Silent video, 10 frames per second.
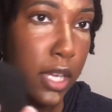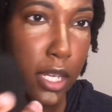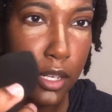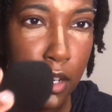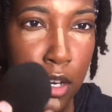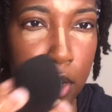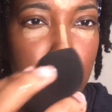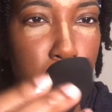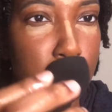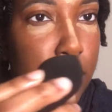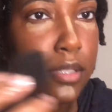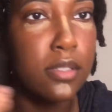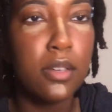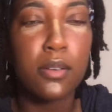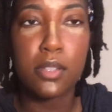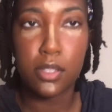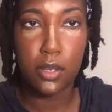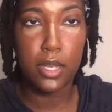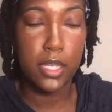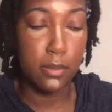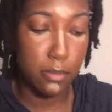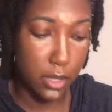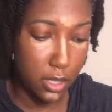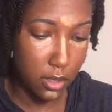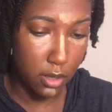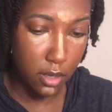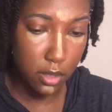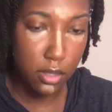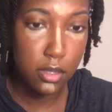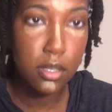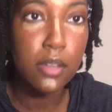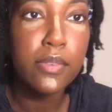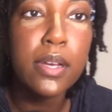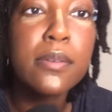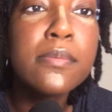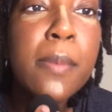and I already wet it, so let's go ahead and blend all this stuff out.